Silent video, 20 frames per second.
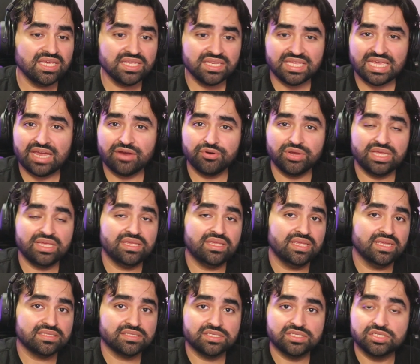Garry
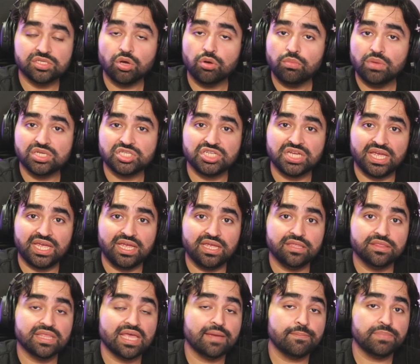gets so much
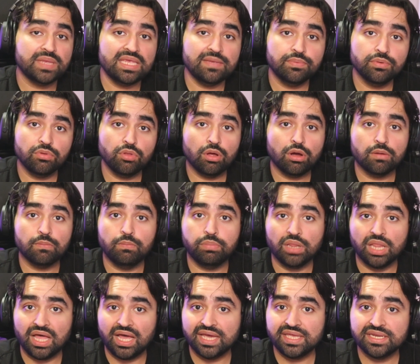hate that people are
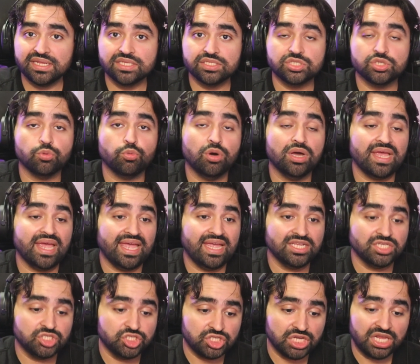blinded to what a
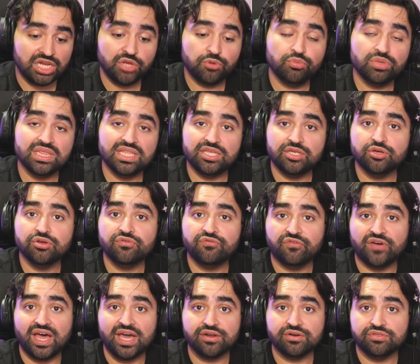genuinely good
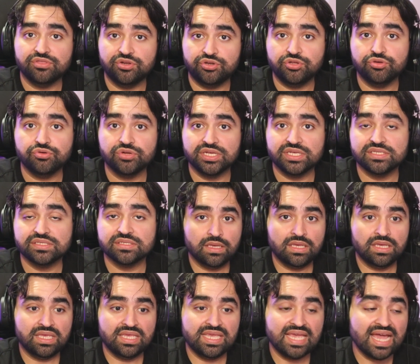fighter the dude is.
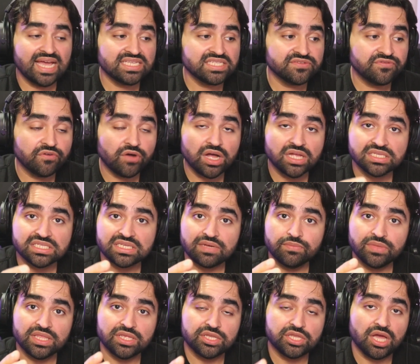He has fought some
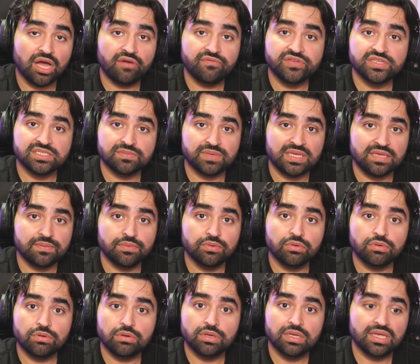of the toughest
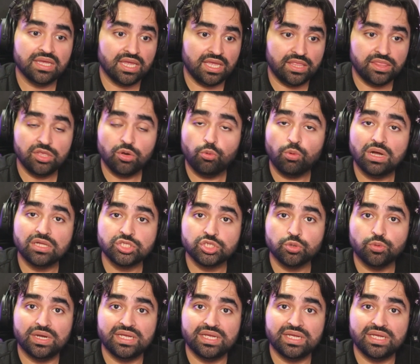people in the welterweight